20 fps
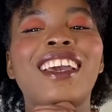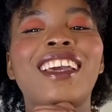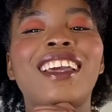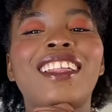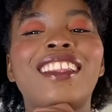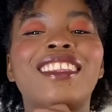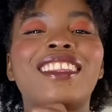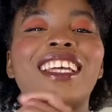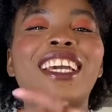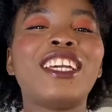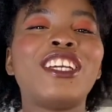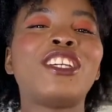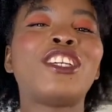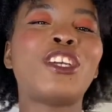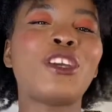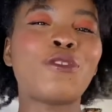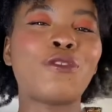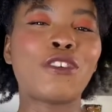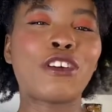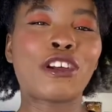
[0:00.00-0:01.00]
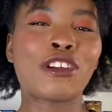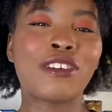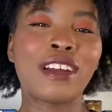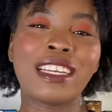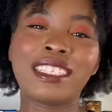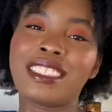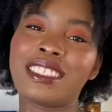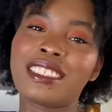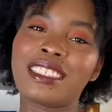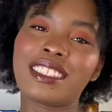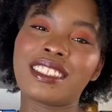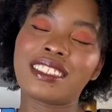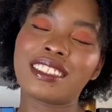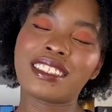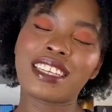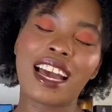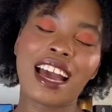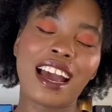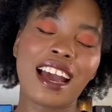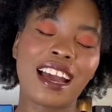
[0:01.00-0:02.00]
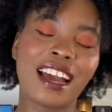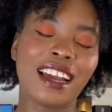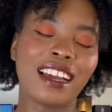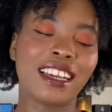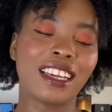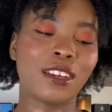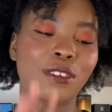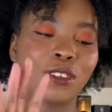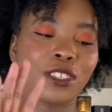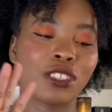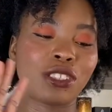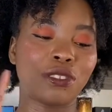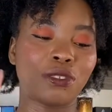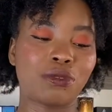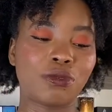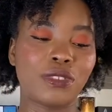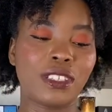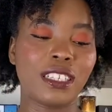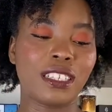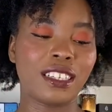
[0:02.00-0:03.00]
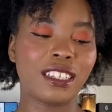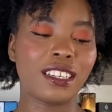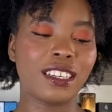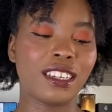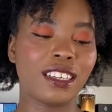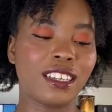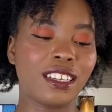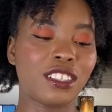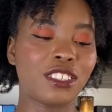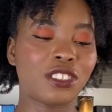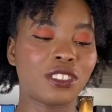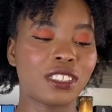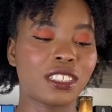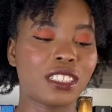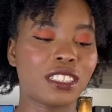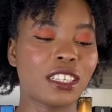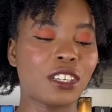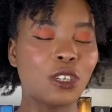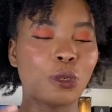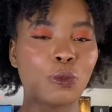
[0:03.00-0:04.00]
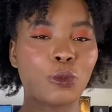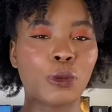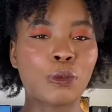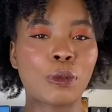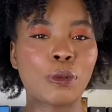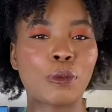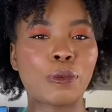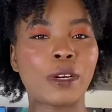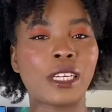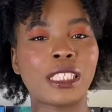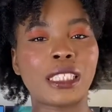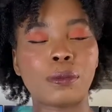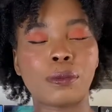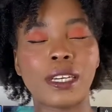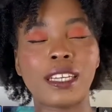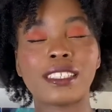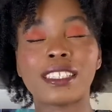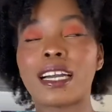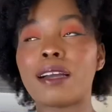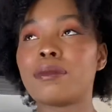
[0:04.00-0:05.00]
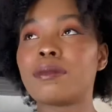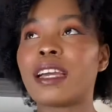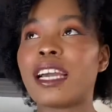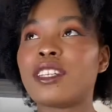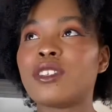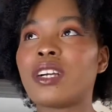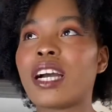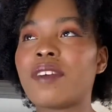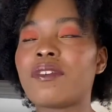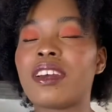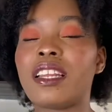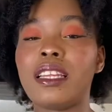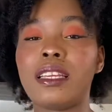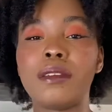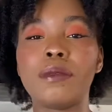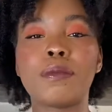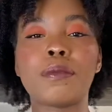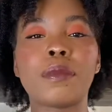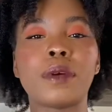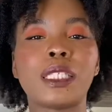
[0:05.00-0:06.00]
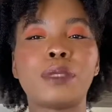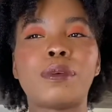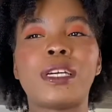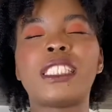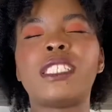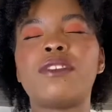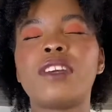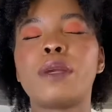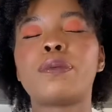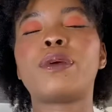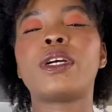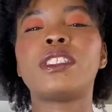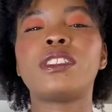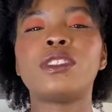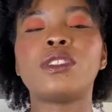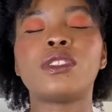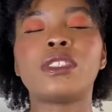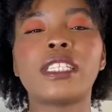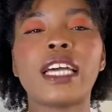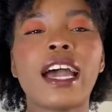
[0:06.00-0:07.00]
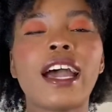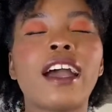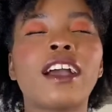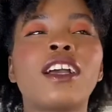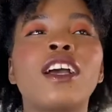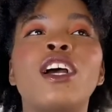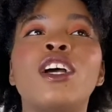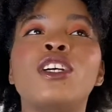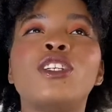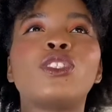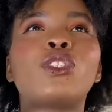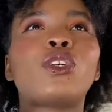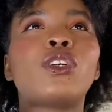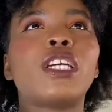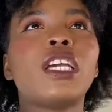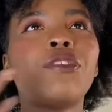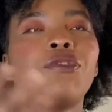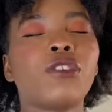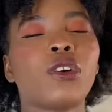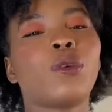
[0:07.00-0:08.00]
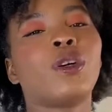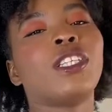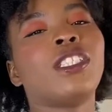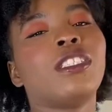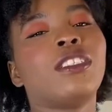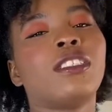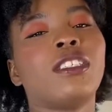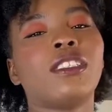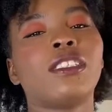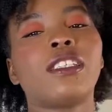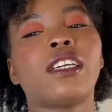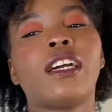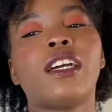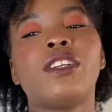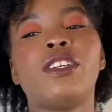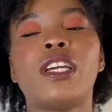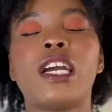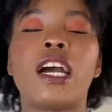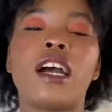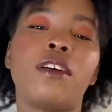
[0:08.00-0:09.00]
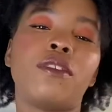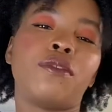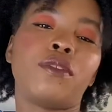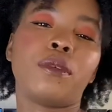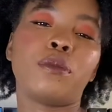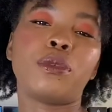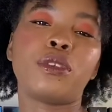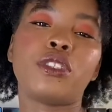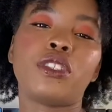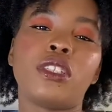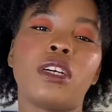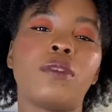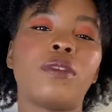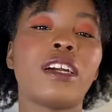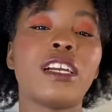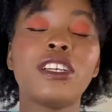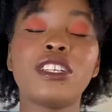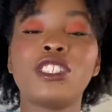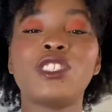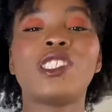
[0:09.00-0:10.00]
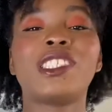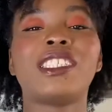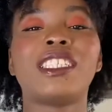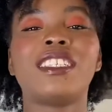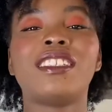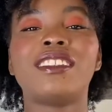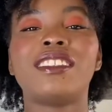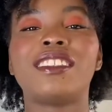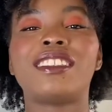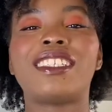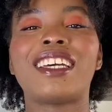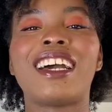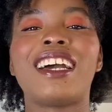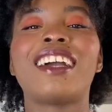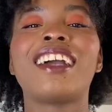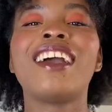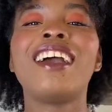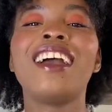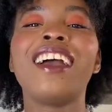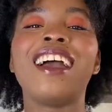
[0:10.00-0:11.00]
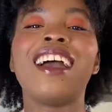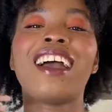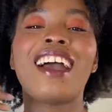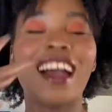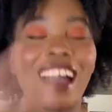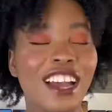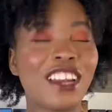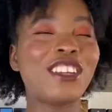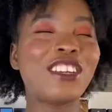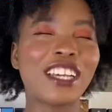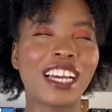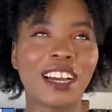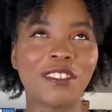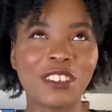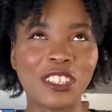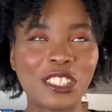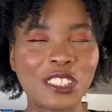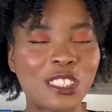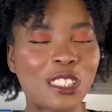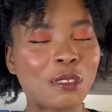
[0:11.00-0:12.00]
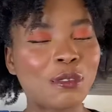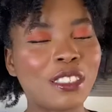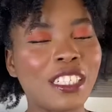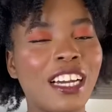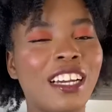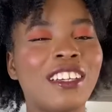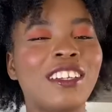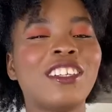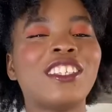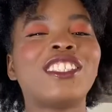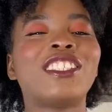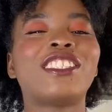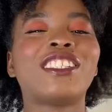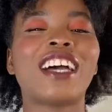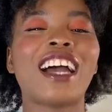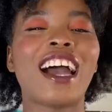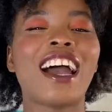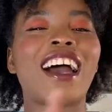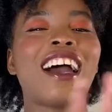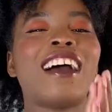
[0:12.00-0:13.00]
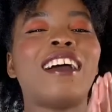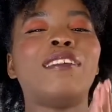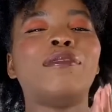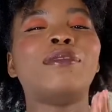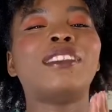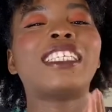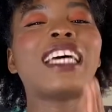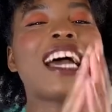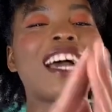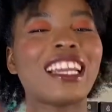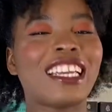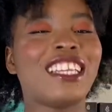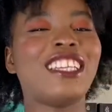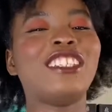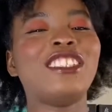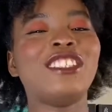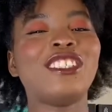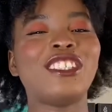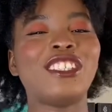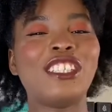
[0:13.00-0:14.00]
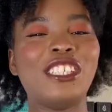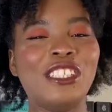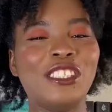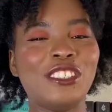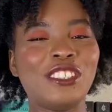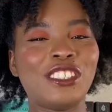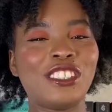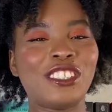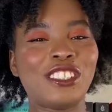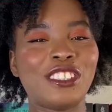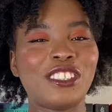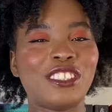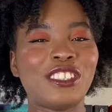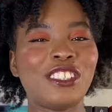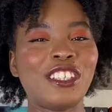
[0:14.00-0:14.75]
thank you for creating this tag. It was really interesting. I hope more people participate. I don't have any specific person to tag, so if you're watching this and you have a bookshop and you're interested in the tag and you have a YouTube channel, I'm tagging you to